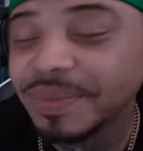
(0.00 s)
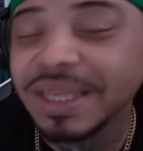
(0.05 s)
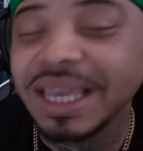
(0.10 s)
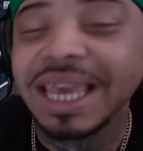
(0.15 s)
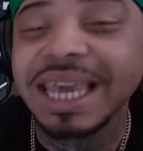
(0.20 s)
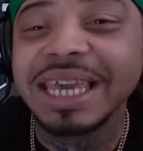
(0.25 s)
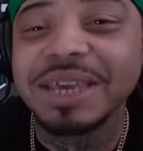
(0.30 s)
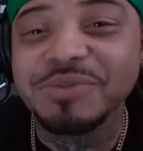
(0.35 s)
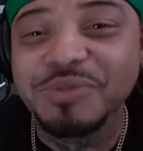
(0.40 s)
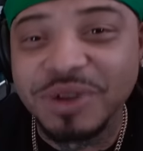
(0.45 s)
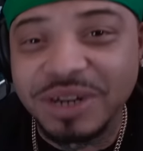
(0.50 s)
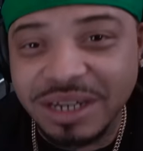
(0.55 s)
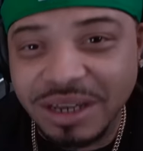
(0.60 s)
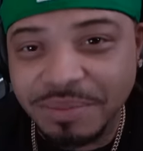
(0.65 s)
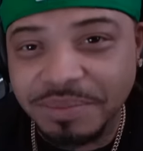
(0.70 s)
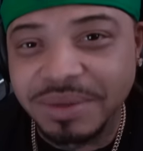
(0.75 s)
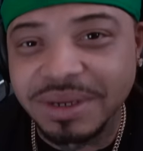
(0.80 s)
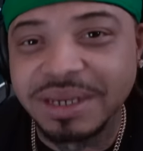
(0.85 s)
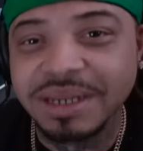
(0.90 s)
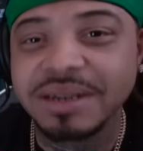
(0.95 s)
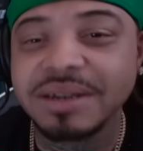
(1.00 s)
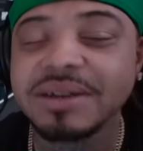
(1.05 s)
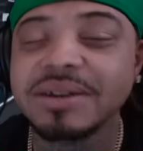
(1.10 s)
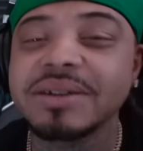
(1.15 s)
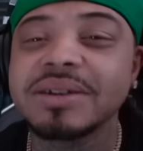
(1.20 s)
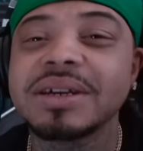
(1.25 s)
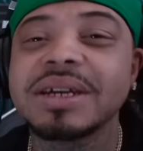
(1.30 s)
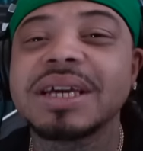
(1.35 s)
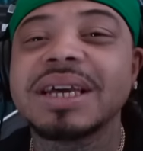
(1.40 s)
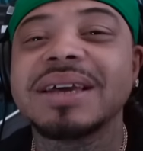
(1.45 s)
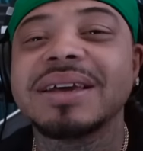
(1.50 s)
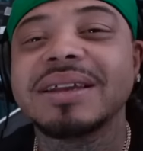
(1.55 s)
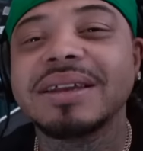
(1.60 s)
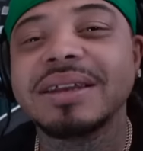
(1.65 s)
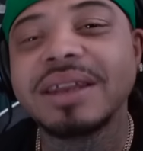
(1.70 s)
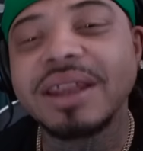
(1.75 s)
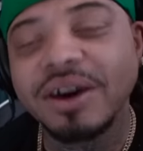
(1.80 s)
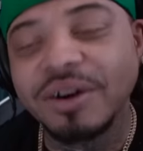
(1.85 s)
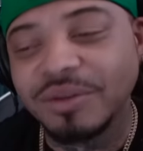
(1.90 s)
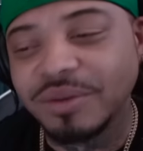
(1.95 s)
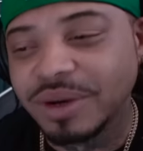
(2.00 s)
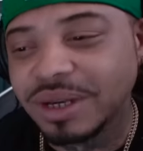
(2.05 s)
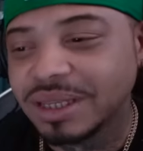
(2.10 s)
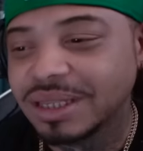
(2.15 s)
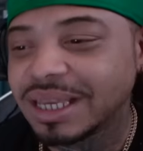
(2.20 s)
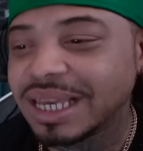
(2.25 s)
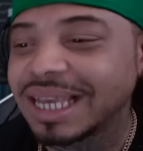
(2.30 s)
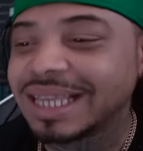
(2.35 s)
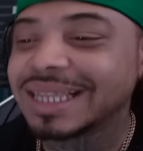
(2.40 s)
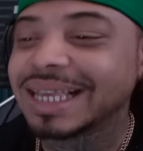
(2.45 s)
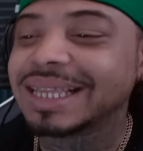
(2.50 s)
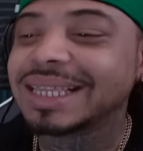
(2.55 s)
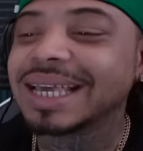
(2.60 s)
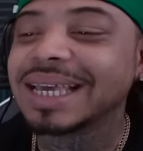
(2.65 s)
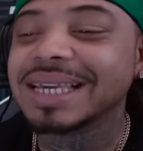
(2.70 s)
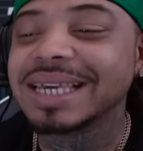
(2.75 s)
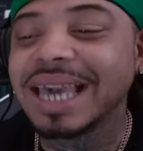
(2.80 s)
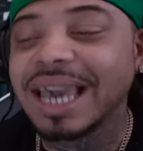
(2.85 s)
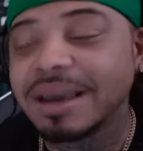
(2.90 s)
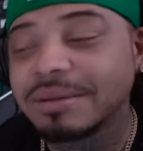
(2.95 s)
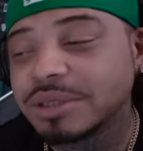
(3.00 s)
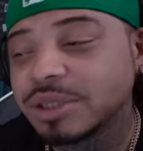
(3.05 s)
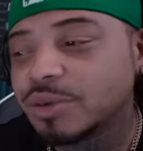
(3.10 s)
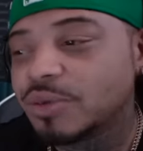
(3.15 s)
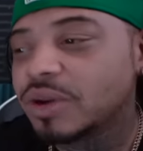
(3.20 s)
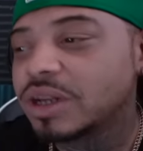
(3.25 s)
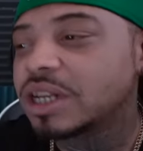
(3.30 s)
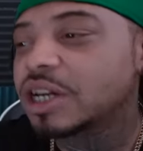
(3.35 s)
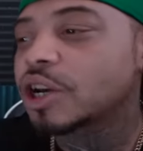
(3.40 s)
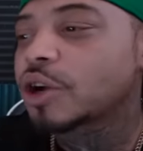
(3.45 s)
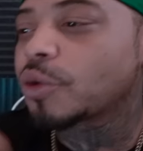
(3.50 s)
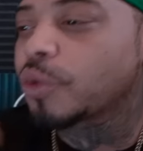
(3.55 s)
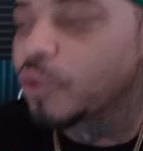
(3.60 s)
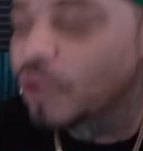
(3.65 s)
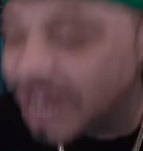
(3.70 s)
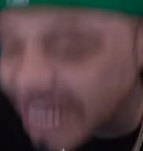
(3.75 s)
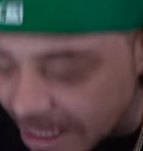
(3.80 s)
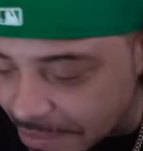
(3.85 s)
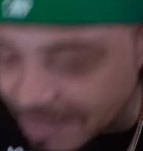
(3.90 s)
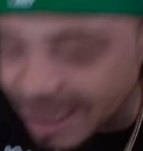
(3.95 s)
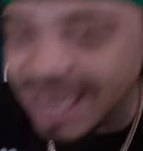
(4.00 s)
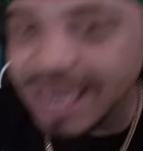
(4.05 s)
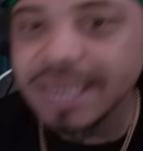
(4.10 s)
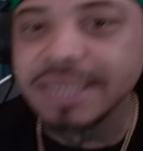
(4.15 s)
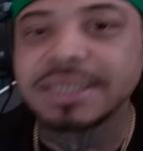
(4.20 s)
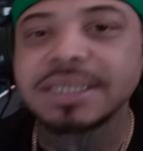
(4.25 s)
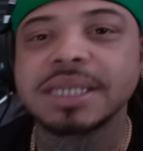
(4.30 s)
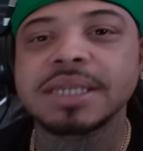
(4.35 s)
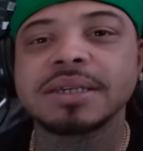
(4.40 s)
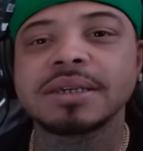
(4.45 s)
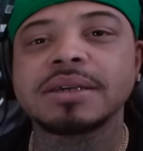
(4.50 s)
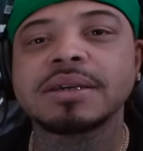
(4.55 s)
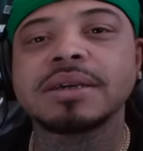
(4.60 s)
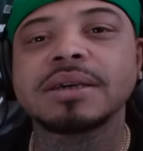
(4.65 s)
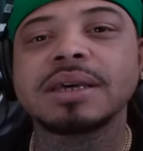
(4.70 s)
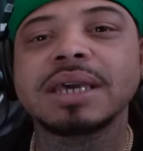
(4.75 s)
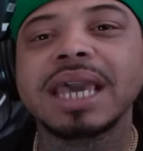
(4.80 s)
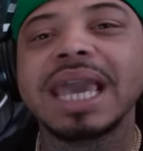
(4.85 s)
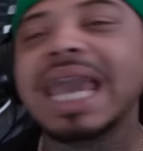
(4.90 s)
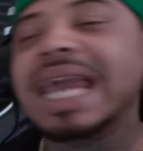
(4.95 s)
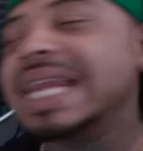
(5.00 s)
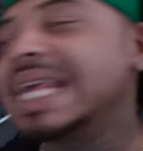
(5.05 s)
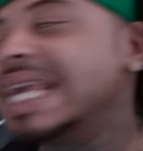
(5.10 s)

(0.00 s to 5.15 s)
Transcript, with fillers: he went up in there knowing that they came to an agreement and